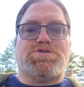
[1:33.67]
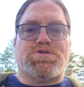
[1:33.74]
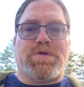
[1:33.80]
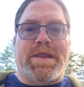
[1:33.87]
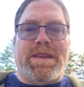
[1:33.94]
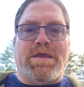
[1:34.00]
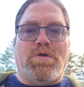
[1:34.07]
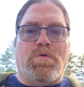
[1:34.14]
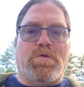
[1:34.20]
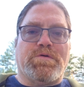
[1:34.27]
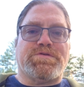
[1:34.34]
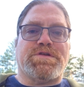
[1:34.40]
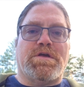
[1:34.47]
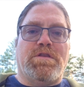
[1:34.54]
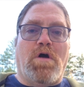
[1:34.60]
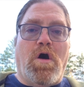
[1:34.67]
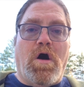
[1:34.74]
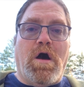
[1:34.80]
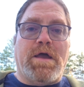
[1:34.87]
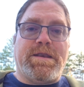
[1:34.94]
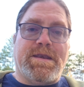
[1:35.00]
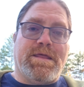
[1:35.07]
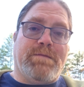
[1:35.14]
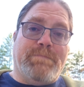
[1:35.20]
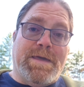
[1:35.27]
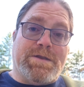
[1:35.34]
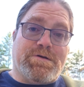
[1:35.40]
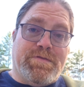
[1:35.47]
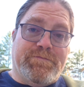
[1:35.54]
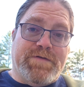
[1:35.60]
a training course on auditing
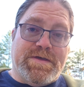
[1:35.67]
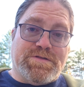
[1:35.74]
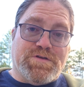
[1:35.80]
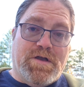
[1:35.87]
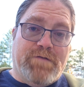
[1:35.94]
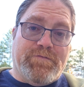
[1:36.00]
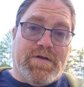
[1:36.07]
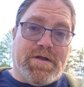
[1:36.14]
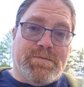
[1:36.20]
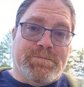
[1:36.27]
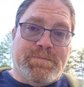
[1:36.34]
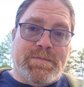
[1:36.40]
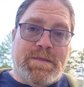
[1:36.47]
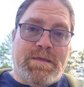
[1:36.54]
medical device software.